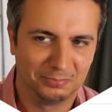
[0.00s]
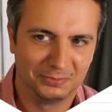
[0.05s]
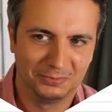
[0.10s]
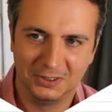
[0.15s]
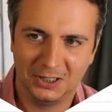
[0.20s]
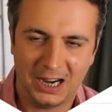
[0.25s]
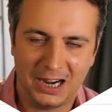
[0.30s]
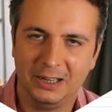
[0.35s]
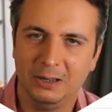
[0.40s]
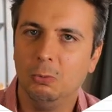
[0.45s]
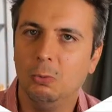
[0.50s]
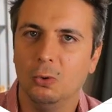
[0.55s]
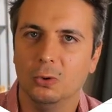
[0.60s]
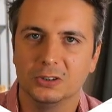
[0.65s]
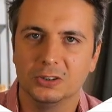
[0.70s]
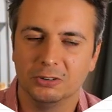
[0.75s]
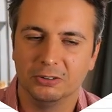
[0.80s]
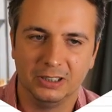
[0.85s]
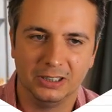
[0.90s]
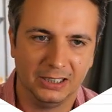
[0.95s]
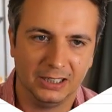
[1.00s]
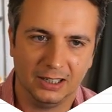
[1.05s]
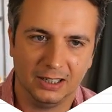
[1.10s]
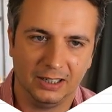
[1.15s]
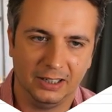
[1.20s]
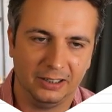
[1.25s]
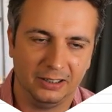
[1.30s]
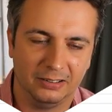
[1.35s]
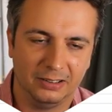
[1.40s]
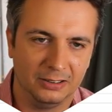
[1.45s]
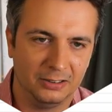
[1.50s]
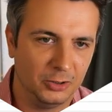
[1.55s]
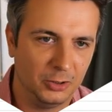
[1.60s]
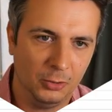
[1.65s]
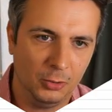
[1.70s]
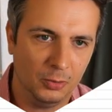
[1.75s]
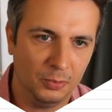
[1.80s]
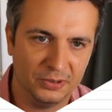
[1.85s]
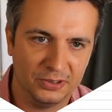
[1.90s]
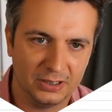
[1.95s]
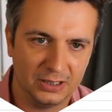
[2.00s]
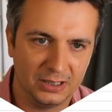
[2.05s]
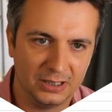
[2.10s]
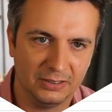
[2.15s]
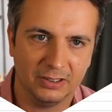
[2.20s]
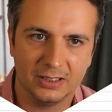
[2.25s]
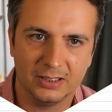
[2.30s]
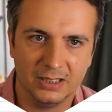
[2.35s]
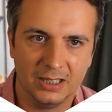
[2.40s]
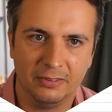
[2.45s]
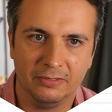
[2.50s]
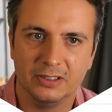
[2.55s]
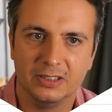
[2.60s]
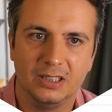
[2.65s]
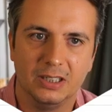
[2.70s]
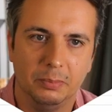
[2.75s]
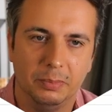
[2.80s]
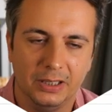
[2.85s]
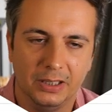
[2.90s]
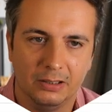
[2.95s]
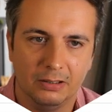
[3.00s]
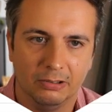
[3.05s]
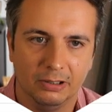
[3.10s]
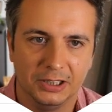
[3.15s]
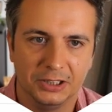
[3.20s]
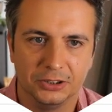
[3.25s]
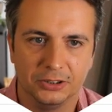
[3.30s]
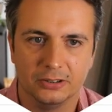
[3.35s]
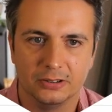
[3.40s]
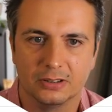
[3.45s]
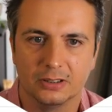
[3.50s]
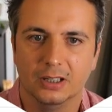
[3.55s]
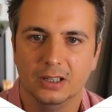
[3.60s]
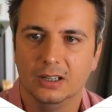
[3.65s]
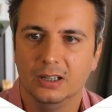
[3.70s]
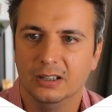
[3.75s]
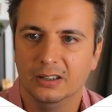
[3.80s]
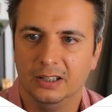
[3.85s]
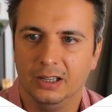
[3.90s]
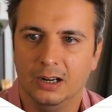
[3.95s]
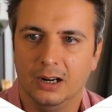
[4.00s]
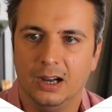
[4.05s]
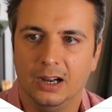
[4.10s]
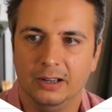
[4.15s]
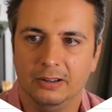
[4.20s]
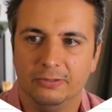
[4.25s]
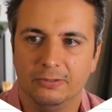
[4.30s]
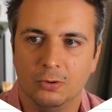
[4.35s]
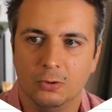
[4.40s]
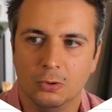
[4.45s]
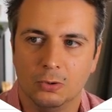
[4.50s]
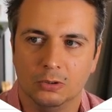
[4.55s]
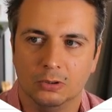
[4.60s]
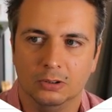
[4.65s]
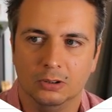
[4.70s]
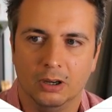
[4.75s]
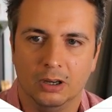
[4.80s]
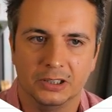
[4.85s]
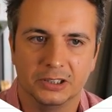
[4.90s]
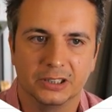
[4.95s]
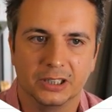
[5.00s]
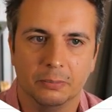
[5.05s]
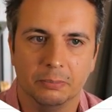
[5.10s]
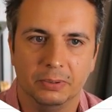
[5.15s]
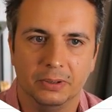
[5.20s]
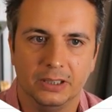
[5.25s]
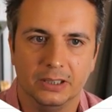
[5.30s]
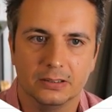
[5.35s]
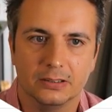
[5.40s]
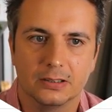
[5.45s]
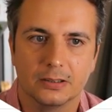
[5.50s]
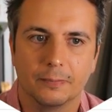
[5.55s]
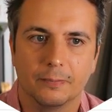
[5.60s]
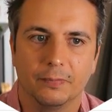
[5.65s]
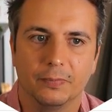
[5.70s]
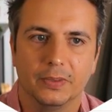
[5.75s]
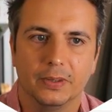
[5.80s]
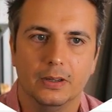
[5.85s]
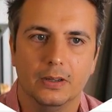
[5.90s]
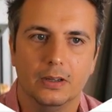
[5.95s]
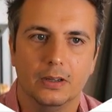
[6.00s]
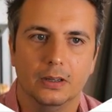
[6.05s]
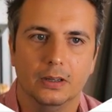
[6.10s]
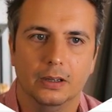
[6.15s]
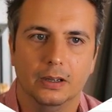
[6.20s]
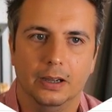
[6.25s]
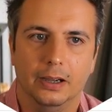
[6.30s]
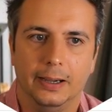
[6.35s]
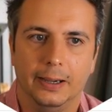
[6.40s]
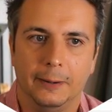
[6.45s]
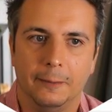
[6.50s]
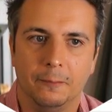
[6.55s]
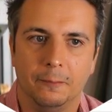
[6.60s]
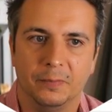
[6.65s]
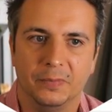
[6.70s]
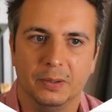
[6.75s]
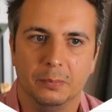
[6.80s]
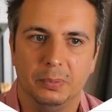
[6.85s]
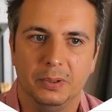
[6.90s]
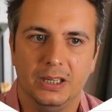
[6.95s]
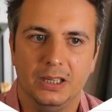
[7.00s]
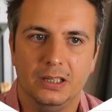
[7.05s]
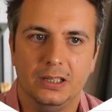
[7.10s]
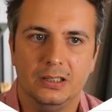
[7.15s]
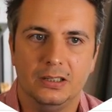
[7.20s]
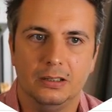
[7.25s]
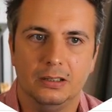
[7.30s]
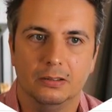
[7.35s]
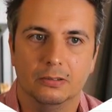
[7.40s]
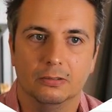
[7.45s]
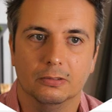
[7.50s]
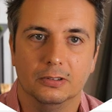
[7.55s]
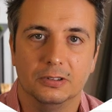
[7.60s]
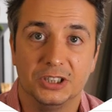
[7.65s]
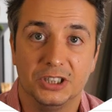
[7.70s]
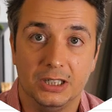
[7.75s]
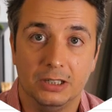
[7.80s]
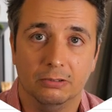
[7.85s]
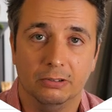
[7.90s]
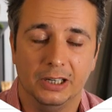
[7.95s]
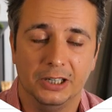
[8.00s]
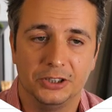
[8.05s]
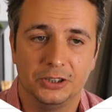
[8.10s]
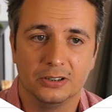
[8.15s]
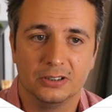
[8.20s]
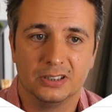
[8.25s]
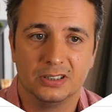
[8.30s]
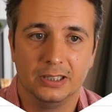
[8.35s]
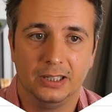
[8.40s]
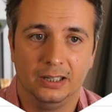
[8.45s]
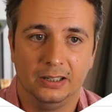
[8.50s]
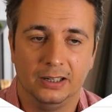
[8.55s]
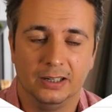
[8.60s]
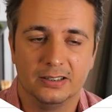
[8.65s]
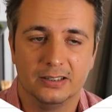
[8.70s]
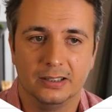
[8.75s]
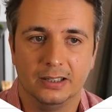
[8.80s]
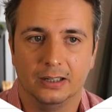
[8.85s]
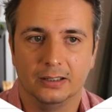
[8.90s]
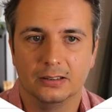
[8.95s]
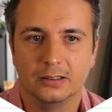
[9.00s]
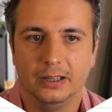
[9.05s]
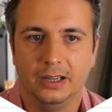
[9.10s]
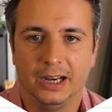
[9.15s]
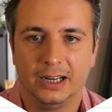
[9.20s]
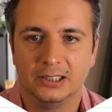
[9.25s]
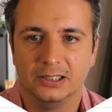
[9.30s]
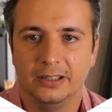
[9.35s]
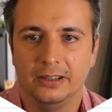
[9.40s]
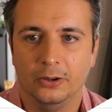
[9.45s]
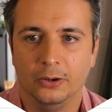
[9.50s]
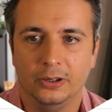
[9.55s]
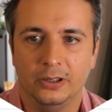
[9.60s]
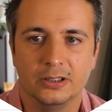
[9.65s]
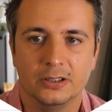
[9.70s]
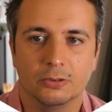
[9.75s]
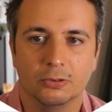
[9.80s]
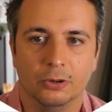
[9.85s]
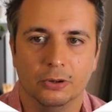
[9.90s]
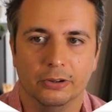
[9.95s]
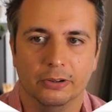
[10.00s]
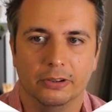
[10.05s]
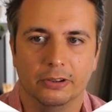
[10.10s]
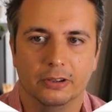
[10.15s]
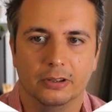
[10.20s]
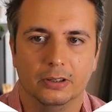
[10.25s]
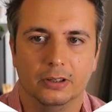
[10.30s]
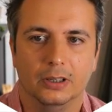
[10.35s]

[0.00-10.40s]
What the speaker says: eye-wateringly high. You almost never see PE ratios that high for large companies. The PEG ratio is telling us that actually the earnings growth